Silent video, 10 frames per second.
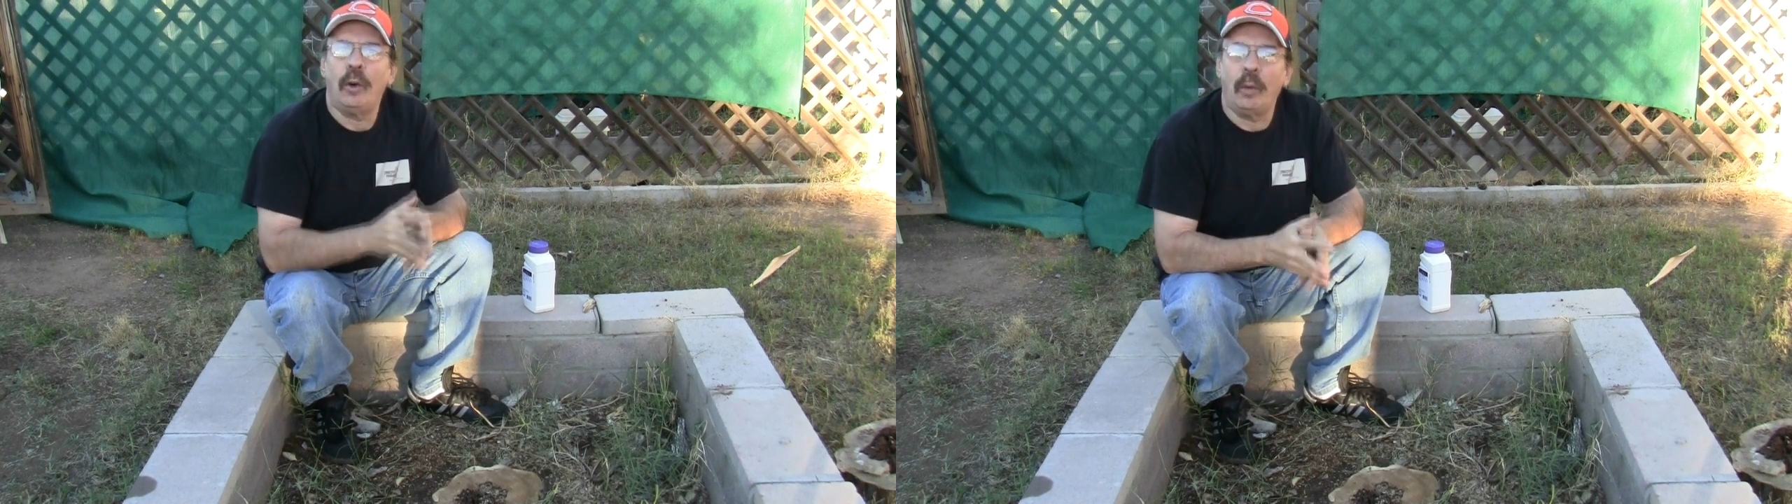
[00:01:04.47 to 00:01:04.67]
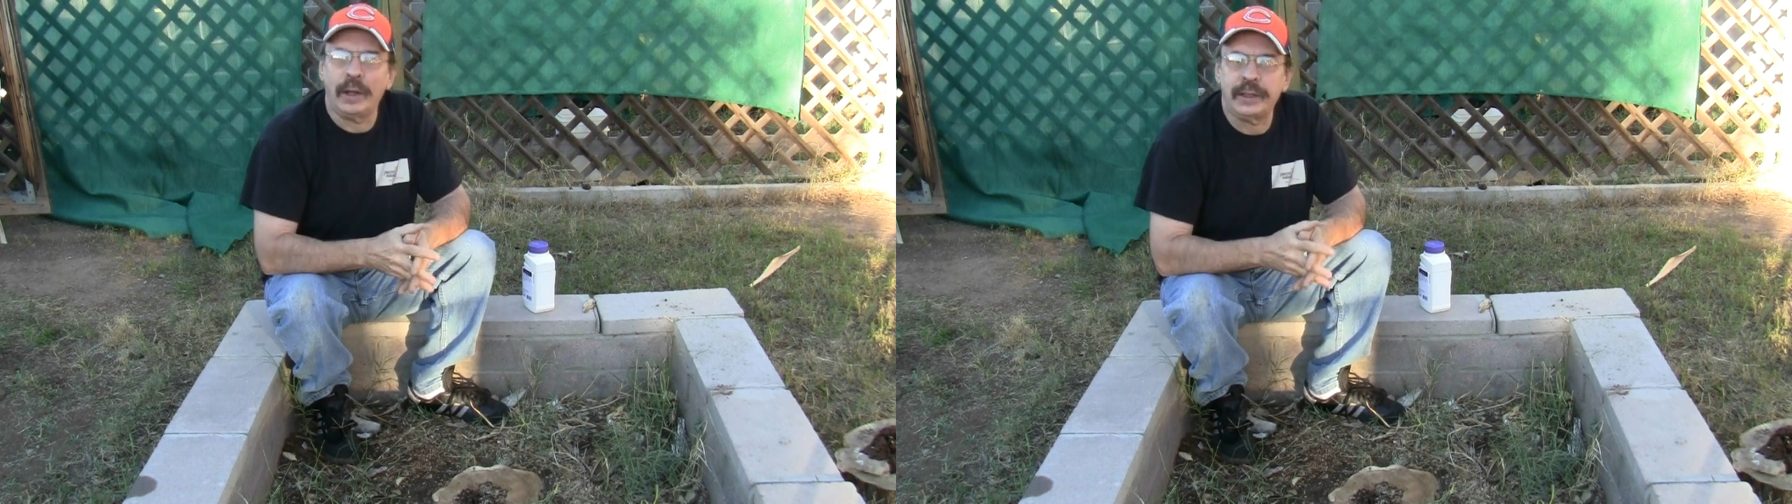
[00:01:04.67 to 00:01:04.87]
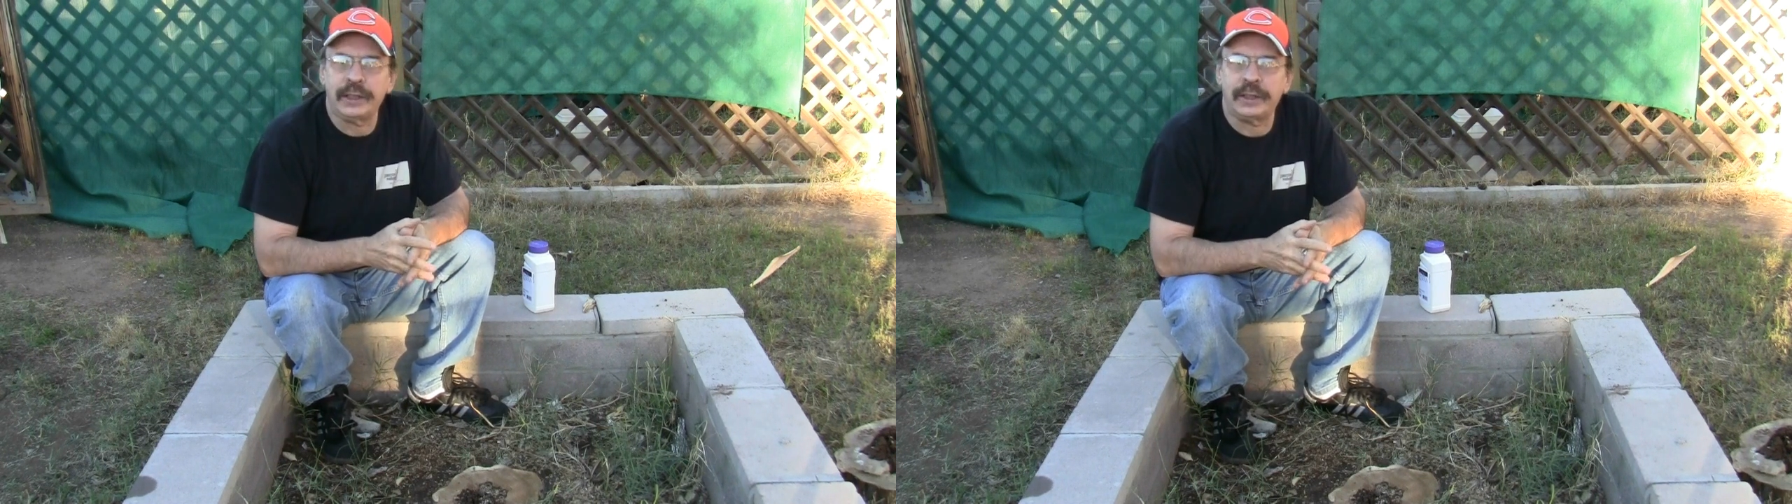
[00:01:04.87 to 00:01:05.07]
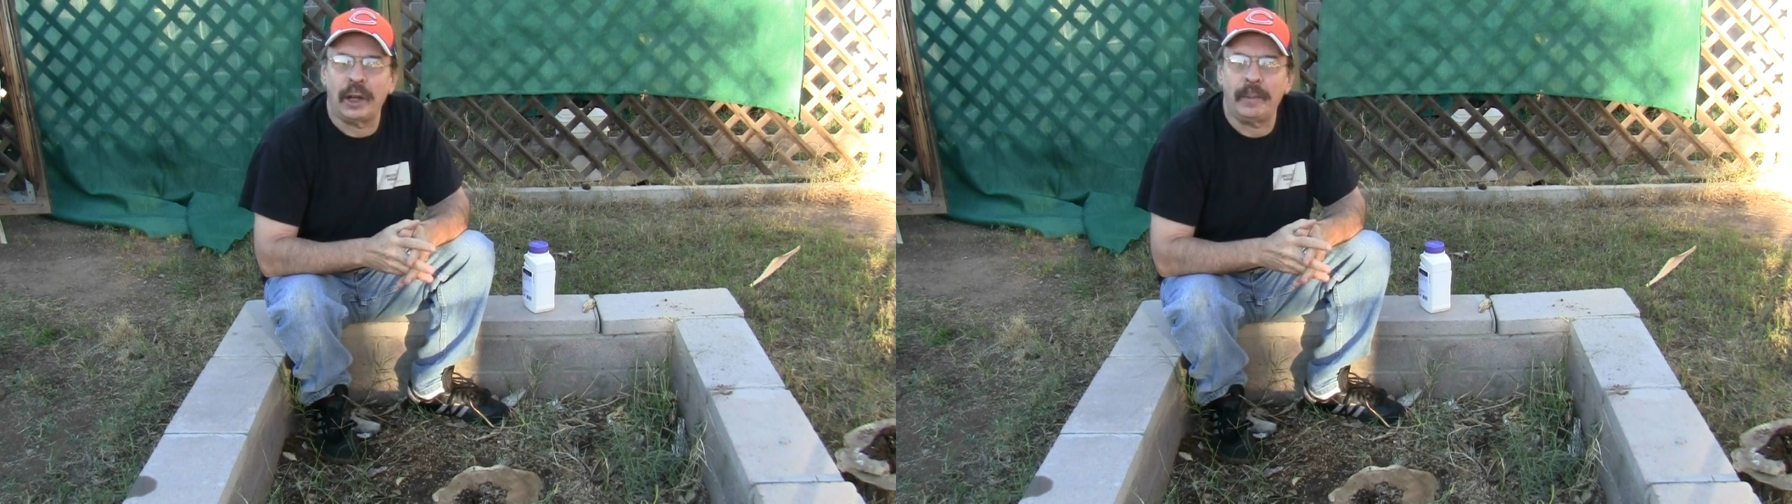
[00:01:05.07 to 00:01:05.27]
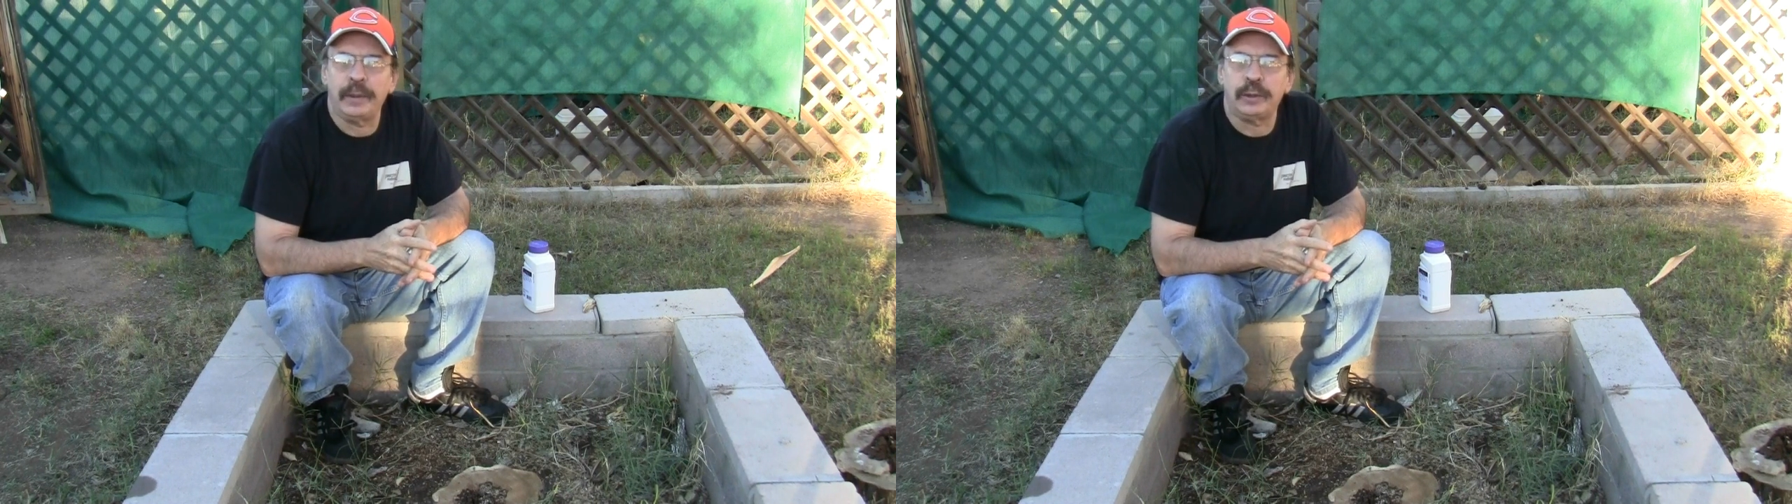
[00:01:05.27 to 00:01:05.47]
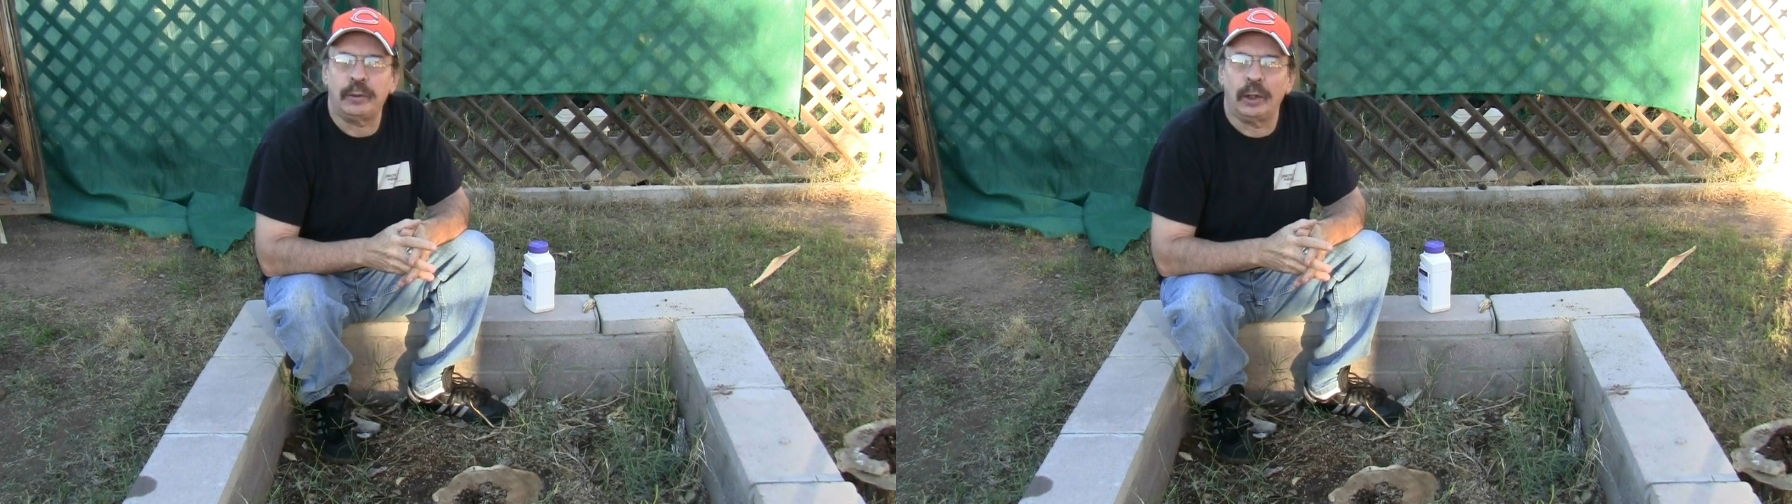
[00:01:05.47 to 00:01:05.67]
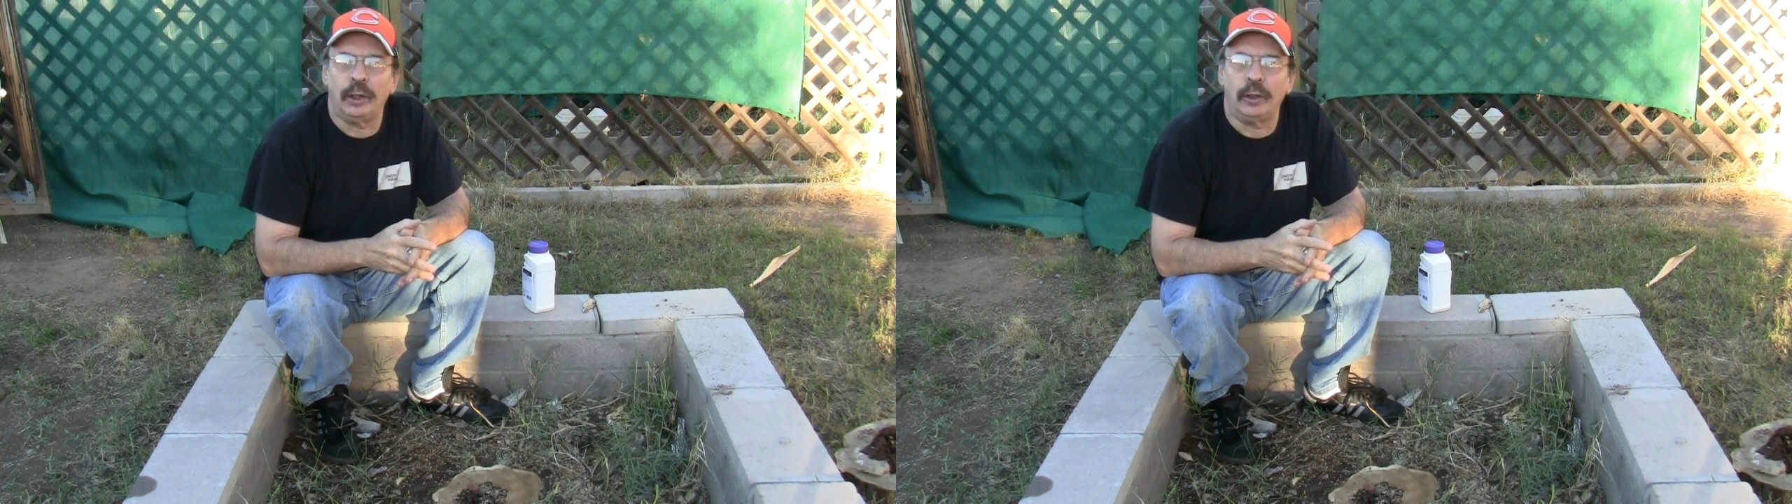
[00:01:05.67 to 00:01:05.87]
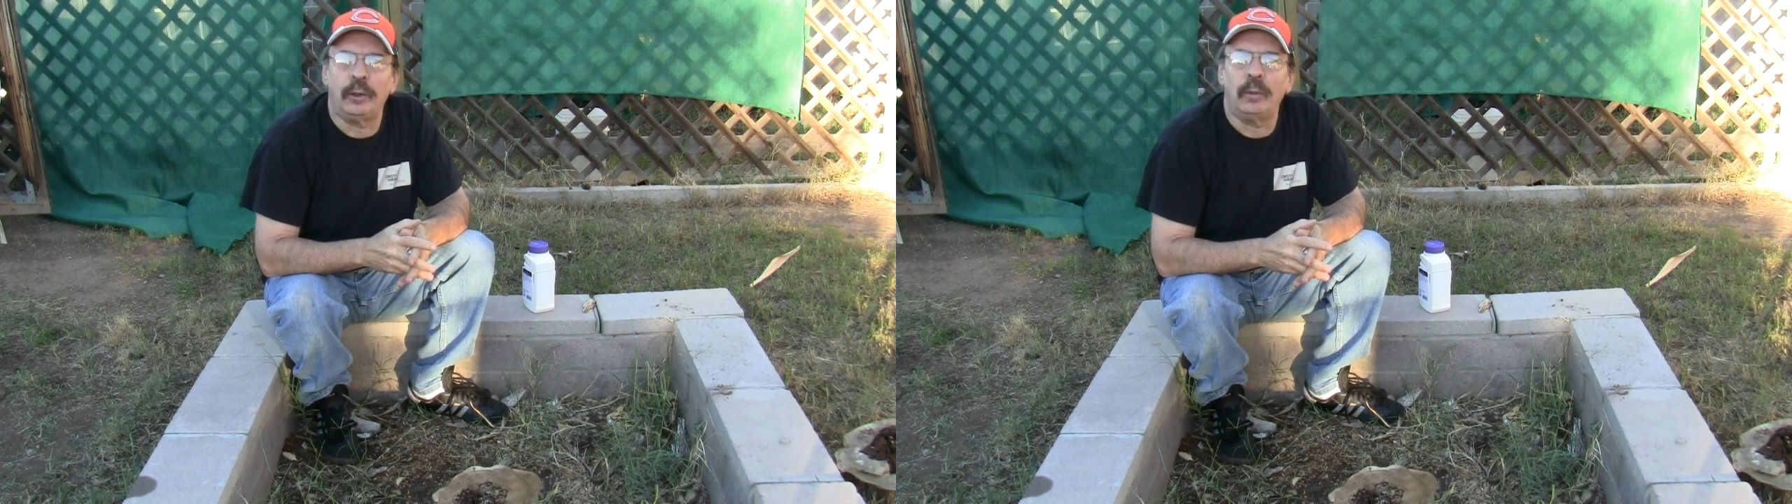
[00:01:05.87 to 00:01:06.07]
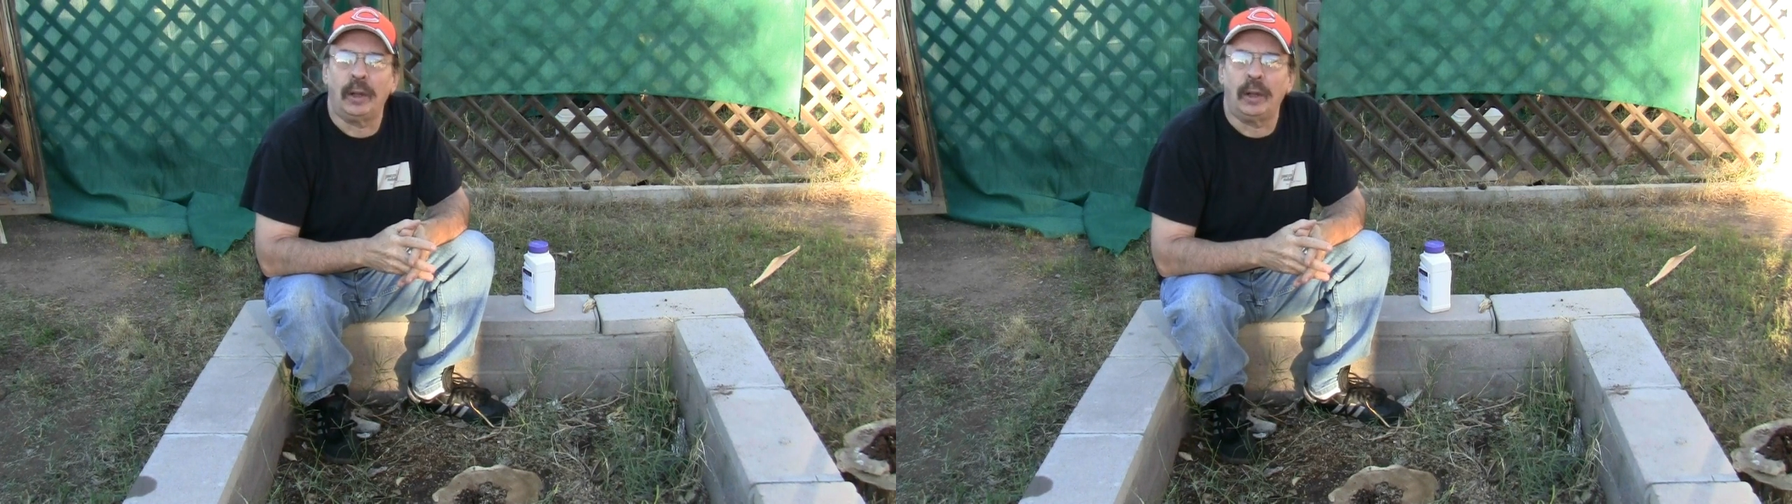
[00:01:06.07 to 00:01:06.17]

Once the stump is drilled,